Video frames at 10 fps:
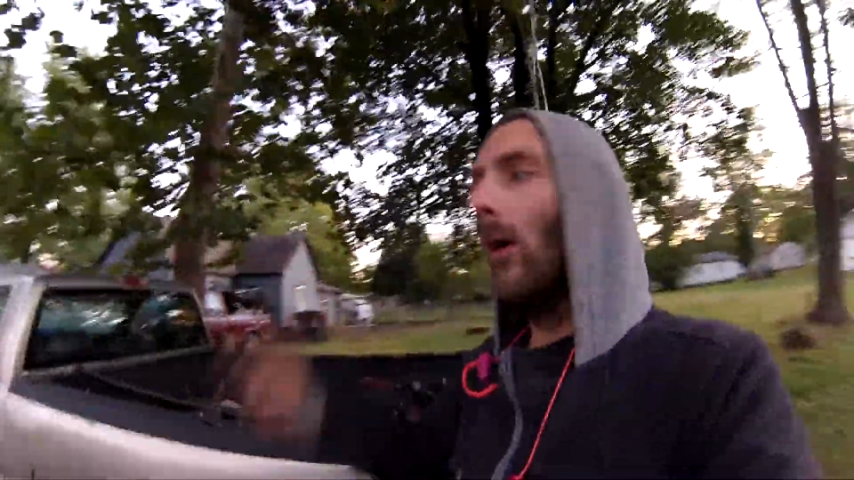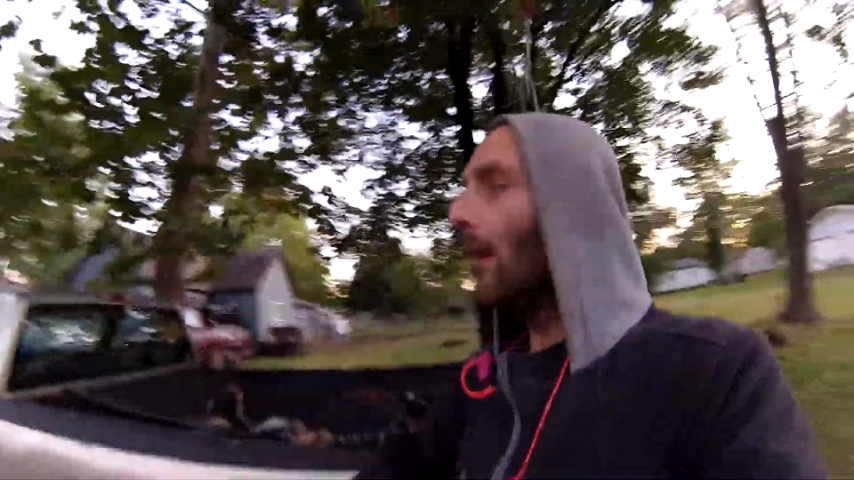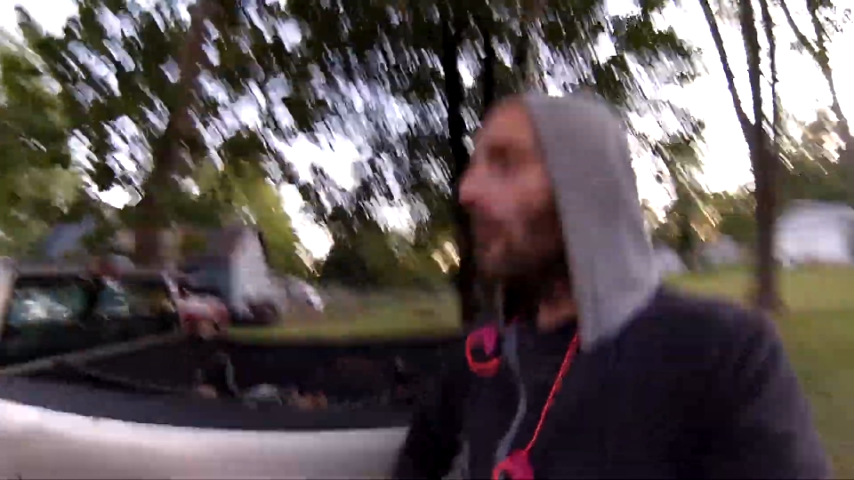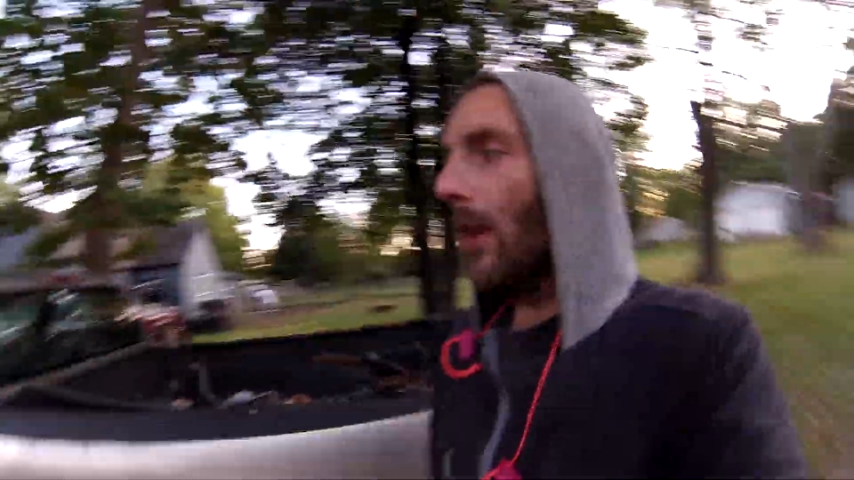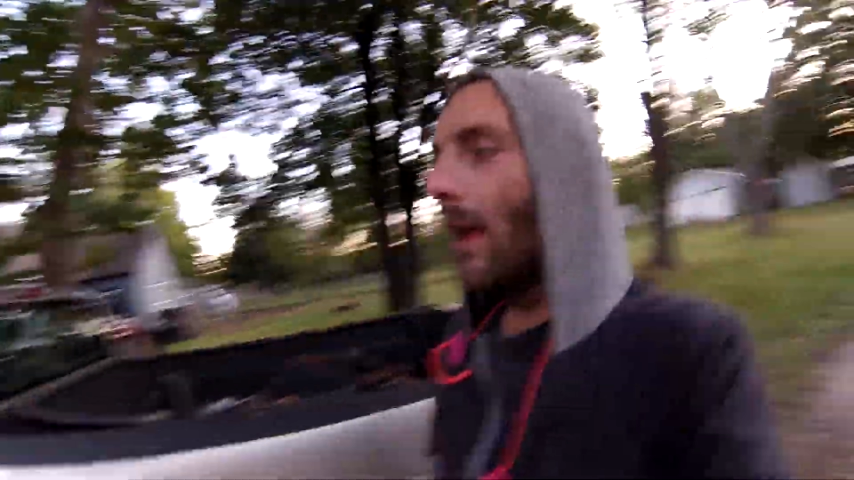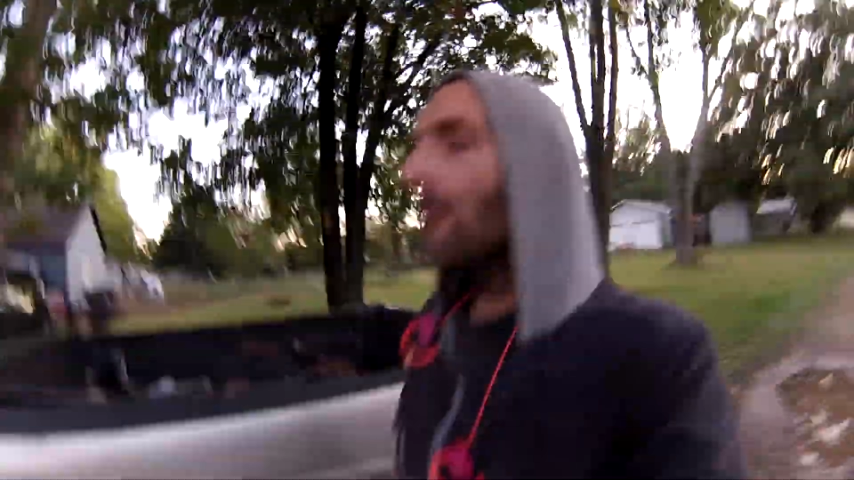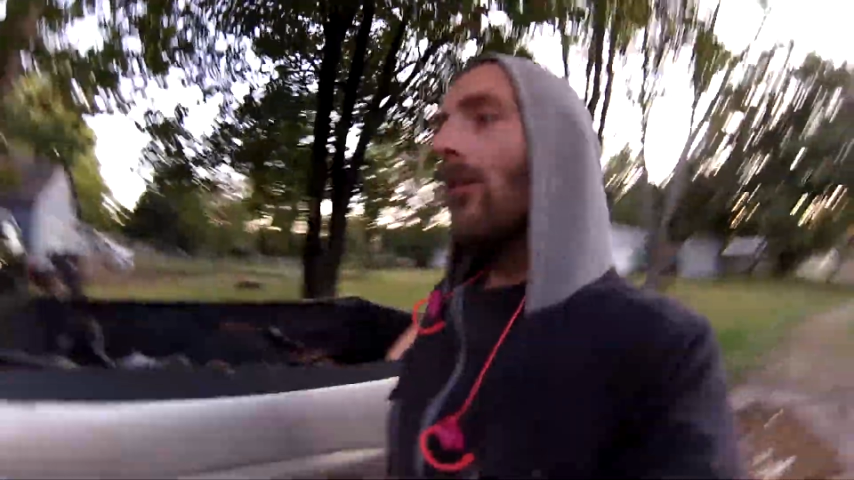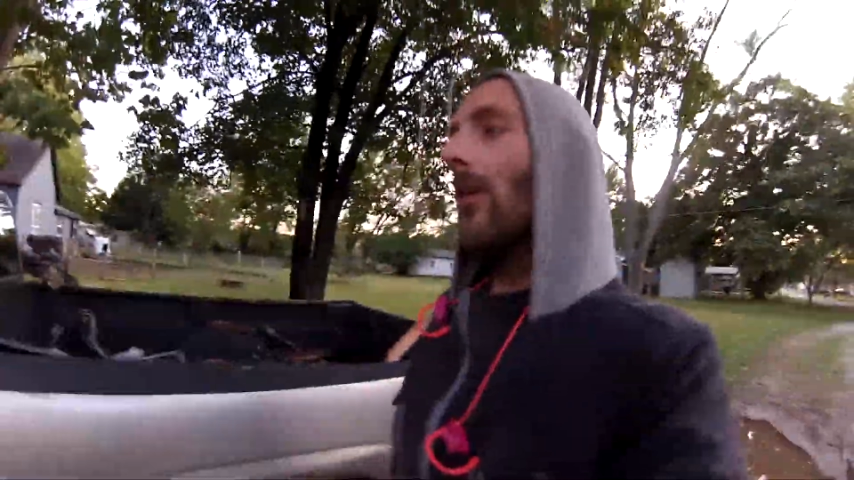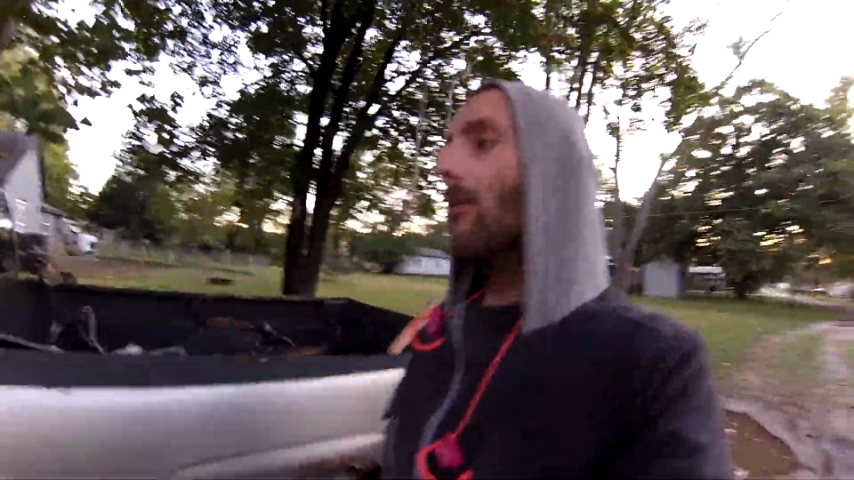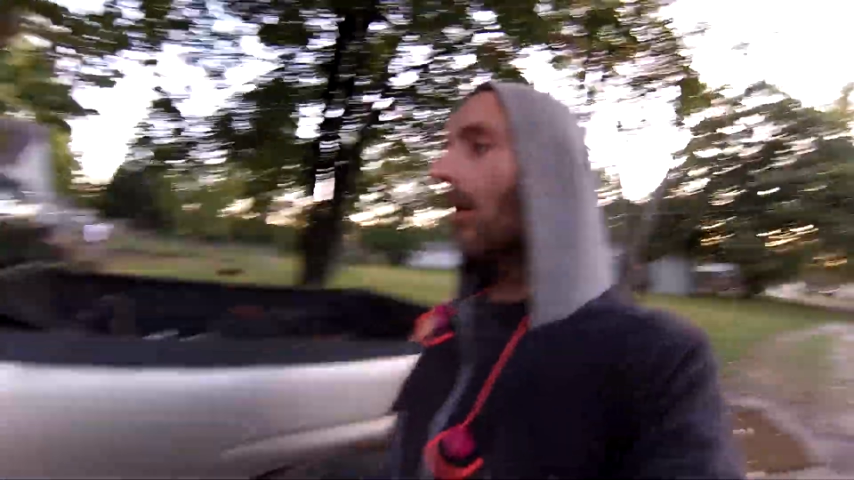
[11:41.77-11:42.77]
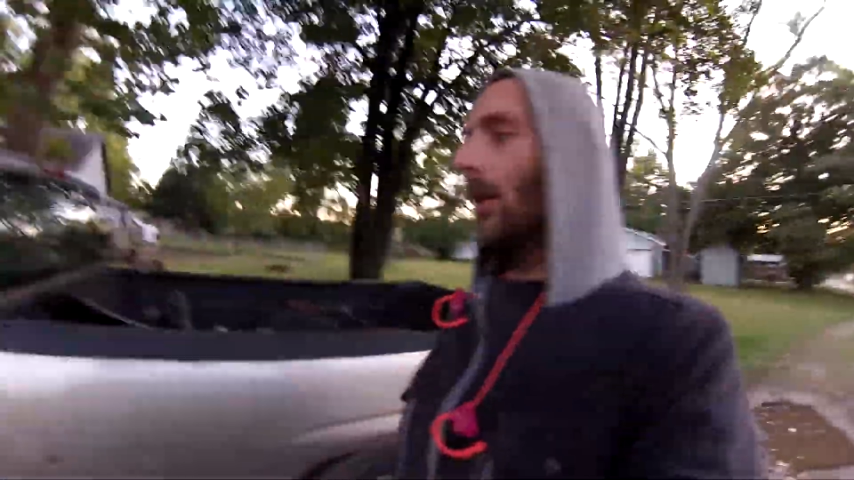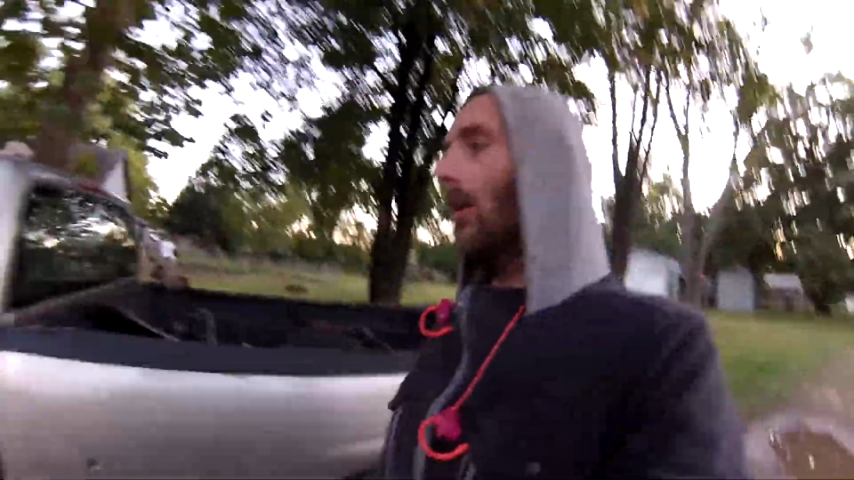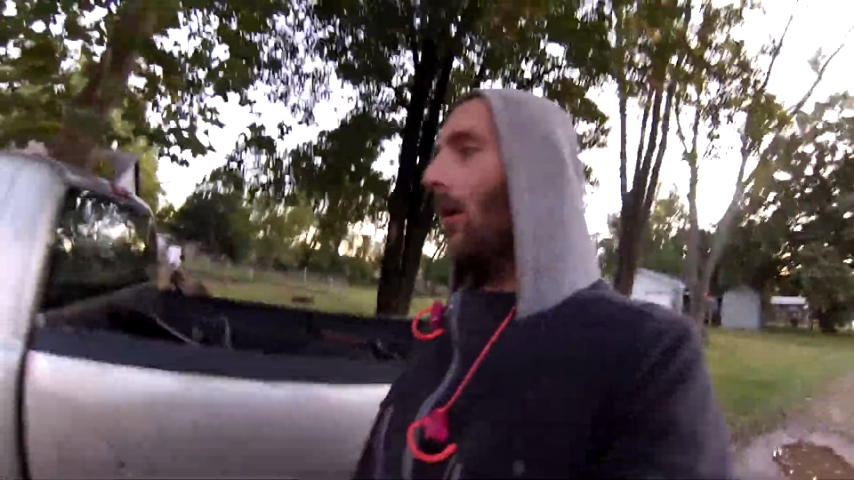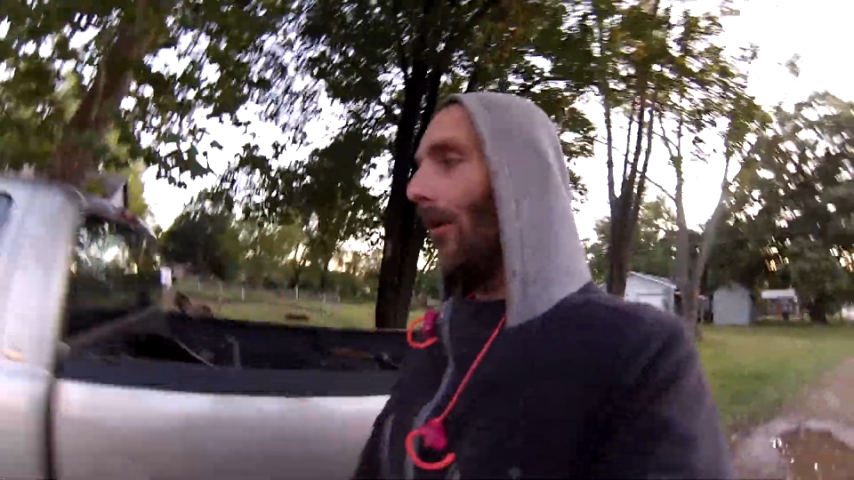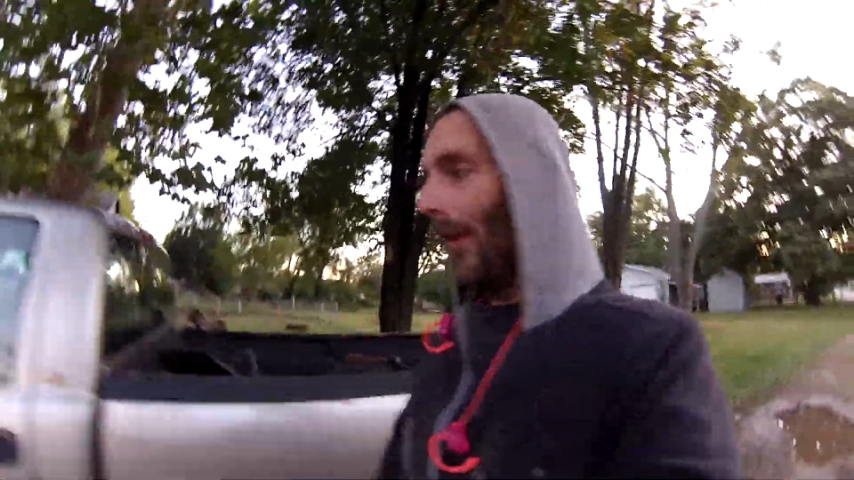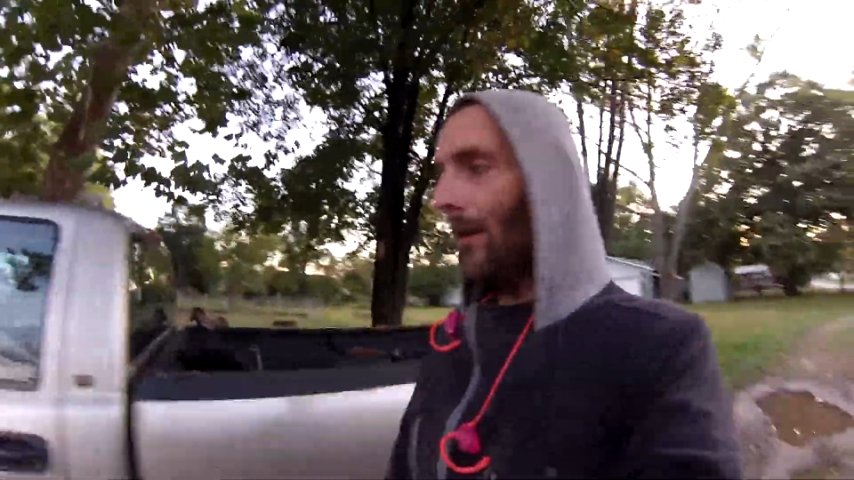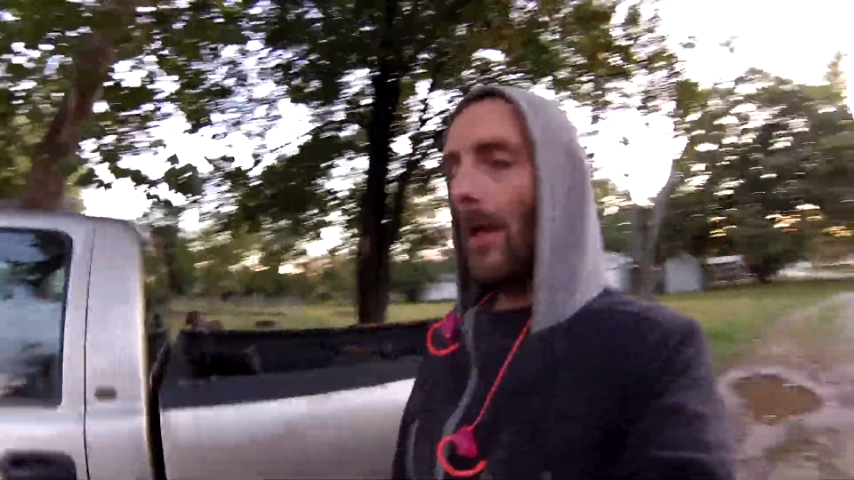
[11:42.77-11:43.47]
whatever you want to call it.